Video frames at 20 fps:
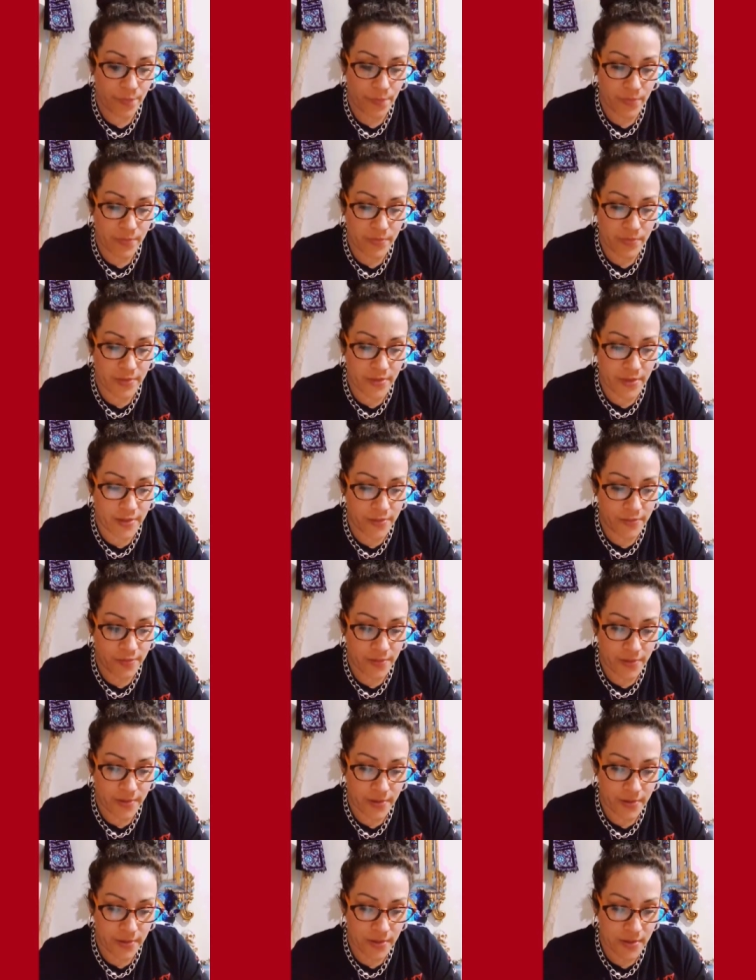the,
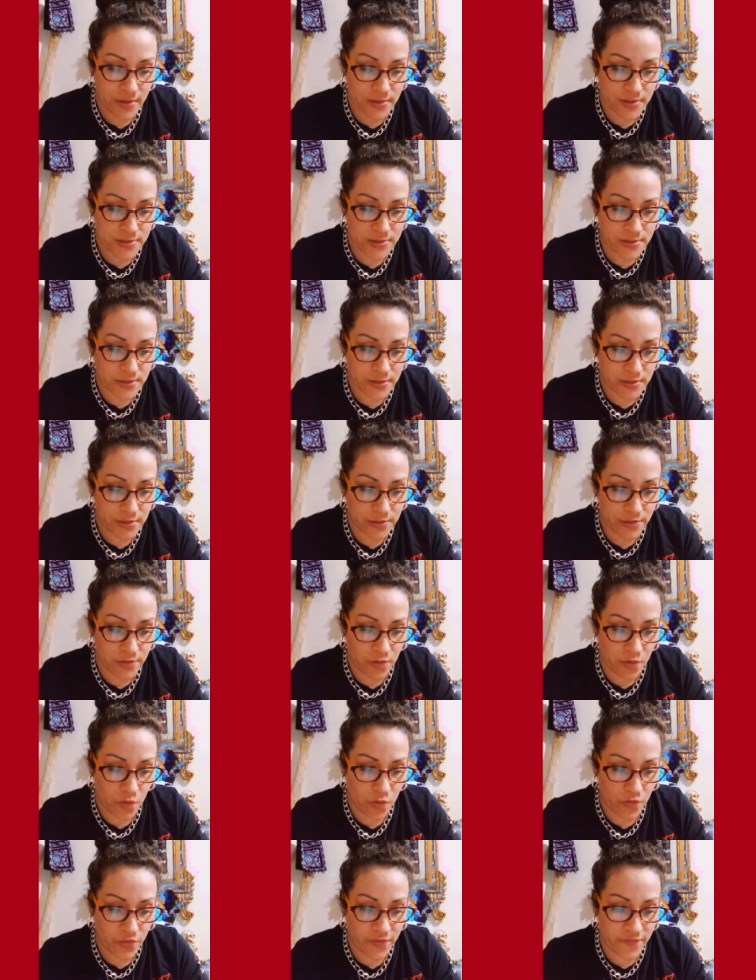the, it's a, the
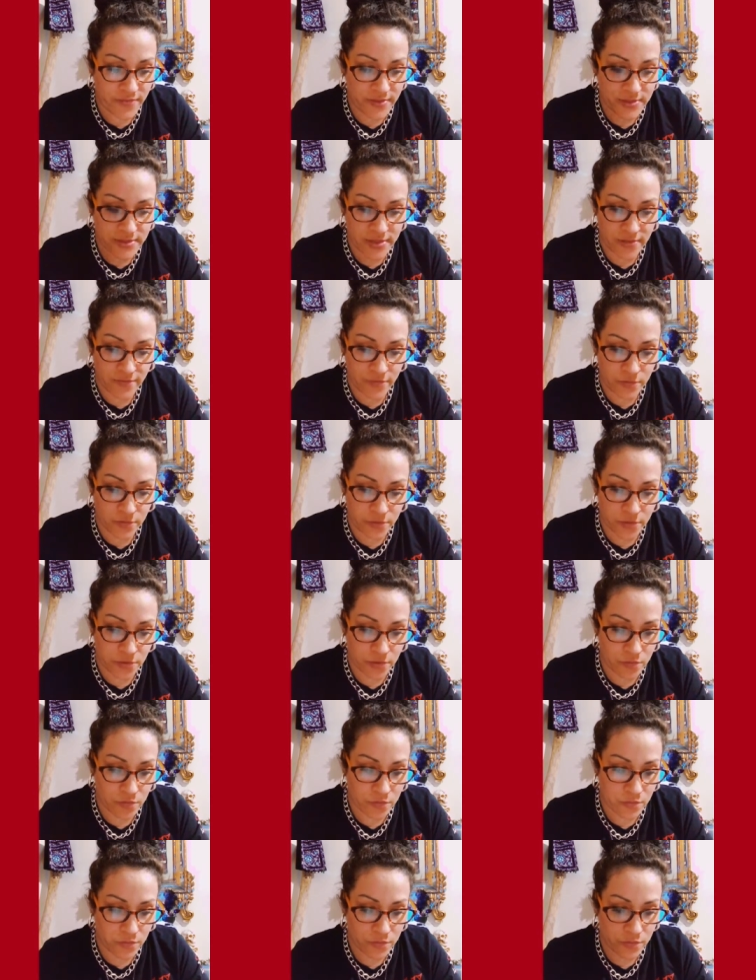Oath of the Devil, no.